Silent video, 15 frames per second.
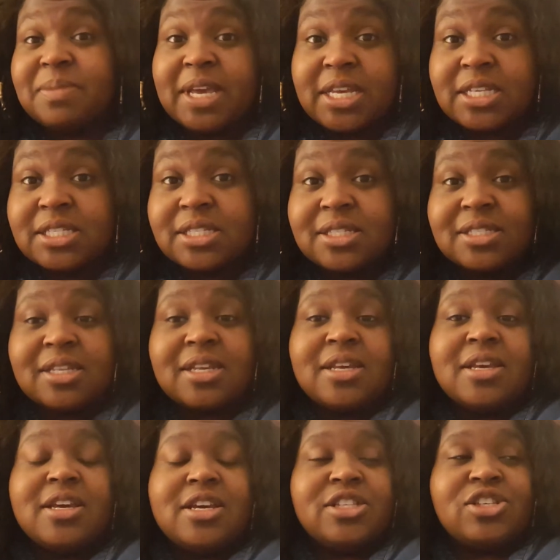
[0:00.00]
space
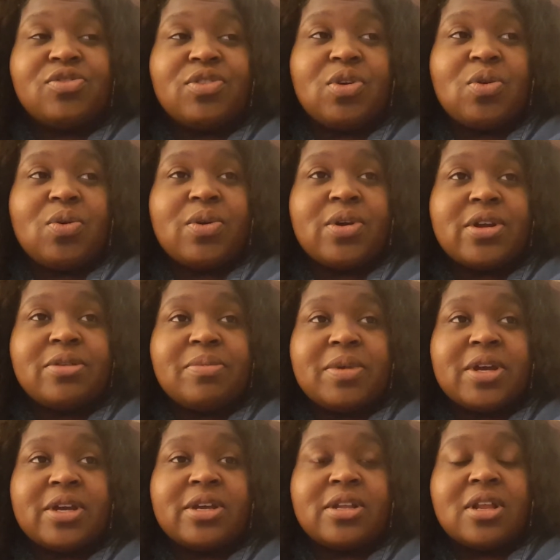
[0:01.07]
to record,
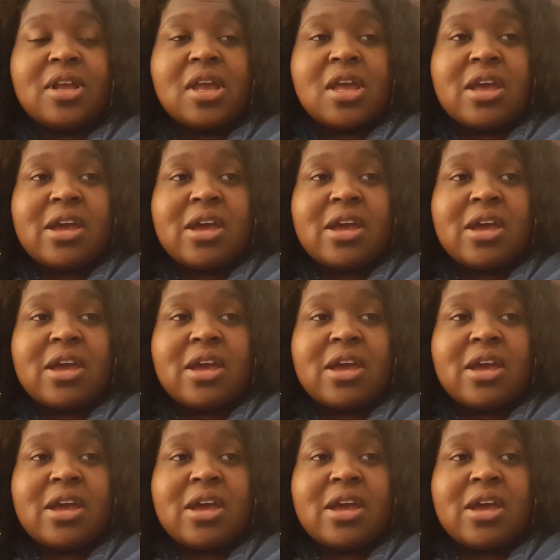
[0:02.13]
but